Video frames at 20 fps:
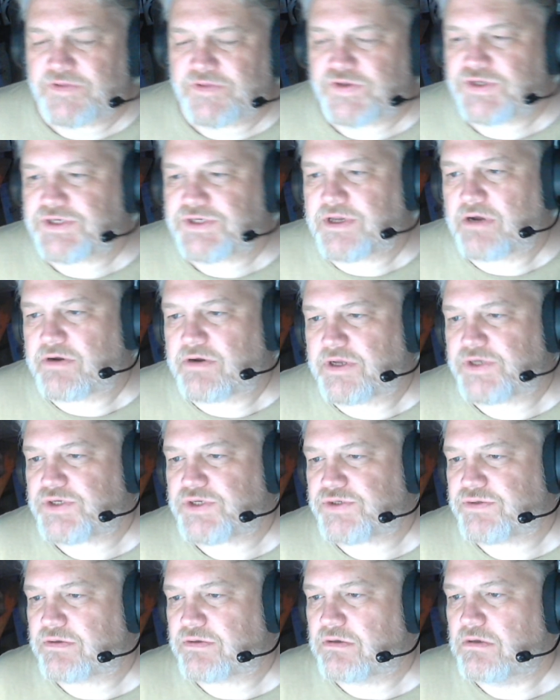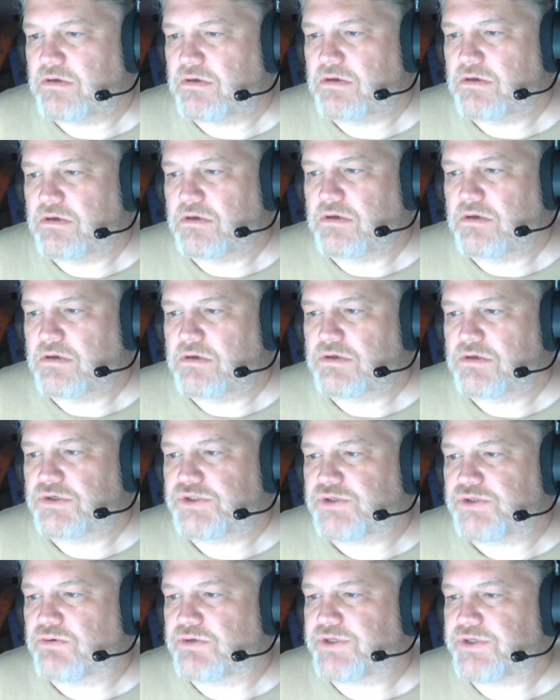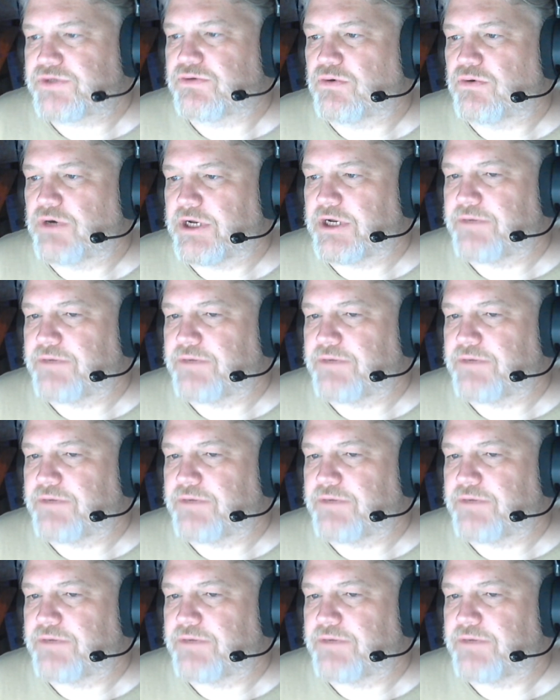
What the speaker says: the scariest short story